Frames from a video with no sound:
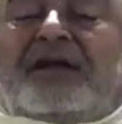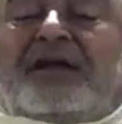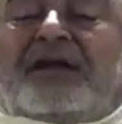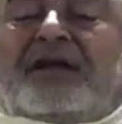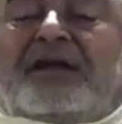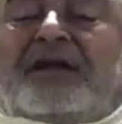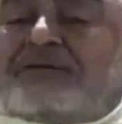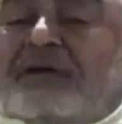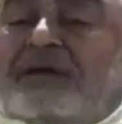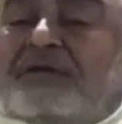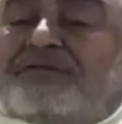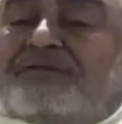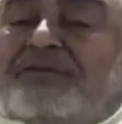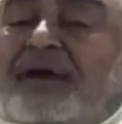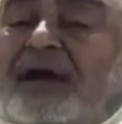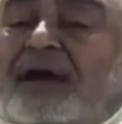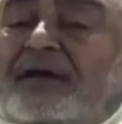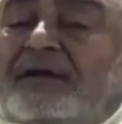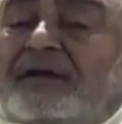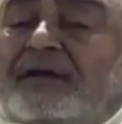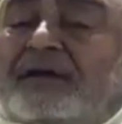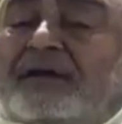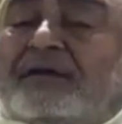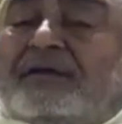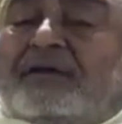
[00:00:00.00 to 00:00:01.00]
you can
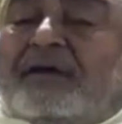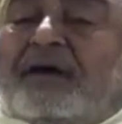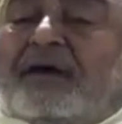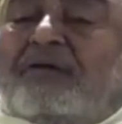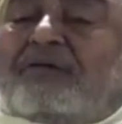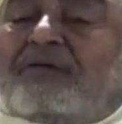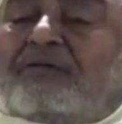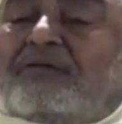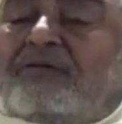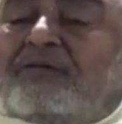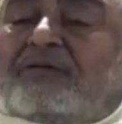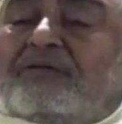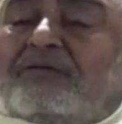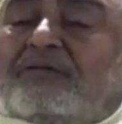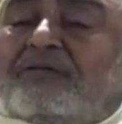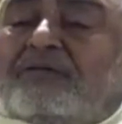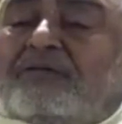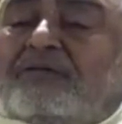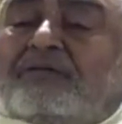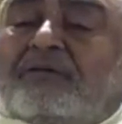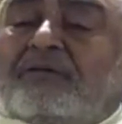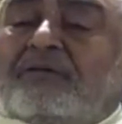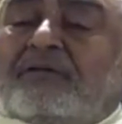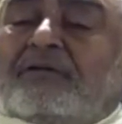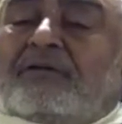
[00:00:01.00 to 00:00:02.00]
find it out.
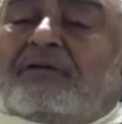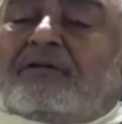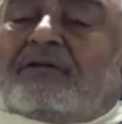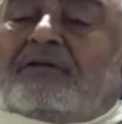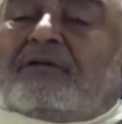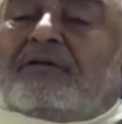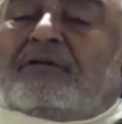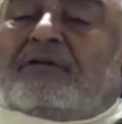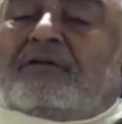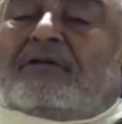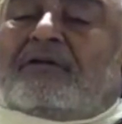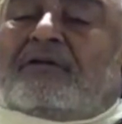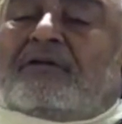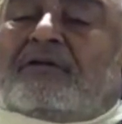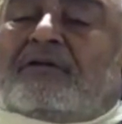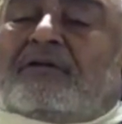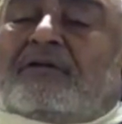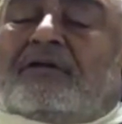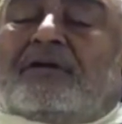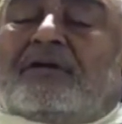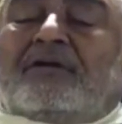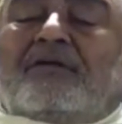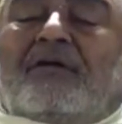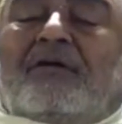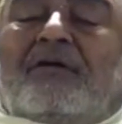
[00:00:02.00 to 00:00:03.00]

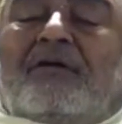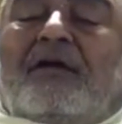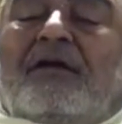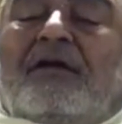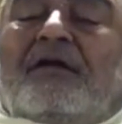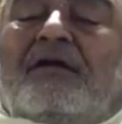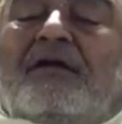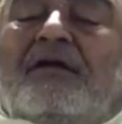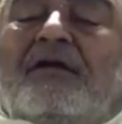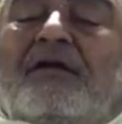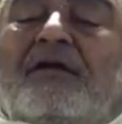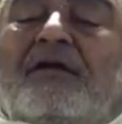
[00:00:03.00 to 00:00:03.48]
You are,